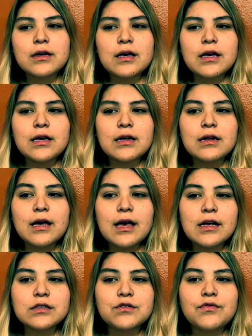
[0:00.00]
and I
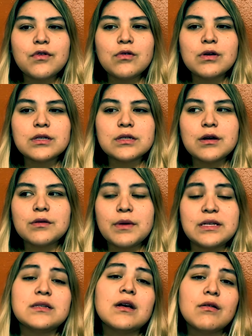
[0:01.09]
had to focus on
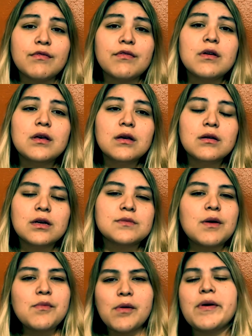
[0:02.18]
myself because
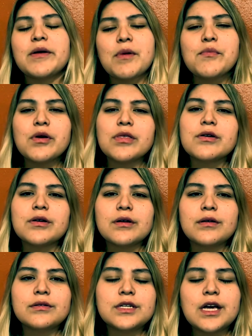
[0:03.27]
my mom had my brother.
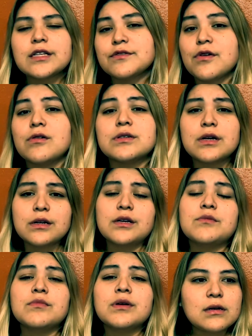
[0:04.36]
She had to focus on
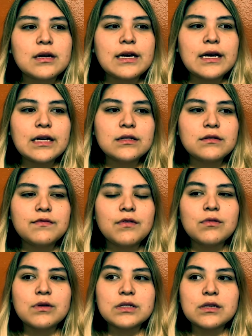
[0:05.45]
him. I had to
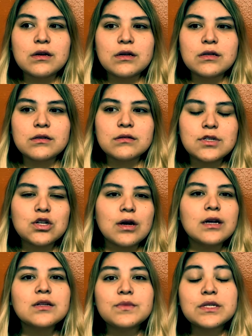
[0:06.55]
focus on
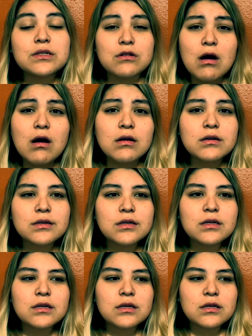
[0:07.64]
trying to be strong
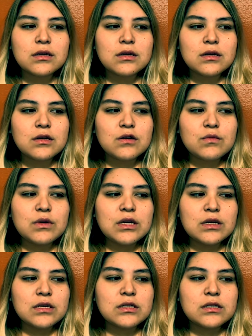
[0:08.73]

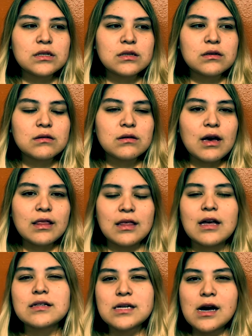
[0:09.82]
because at
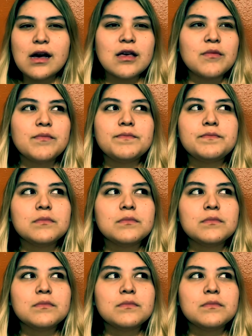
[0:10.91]
that time,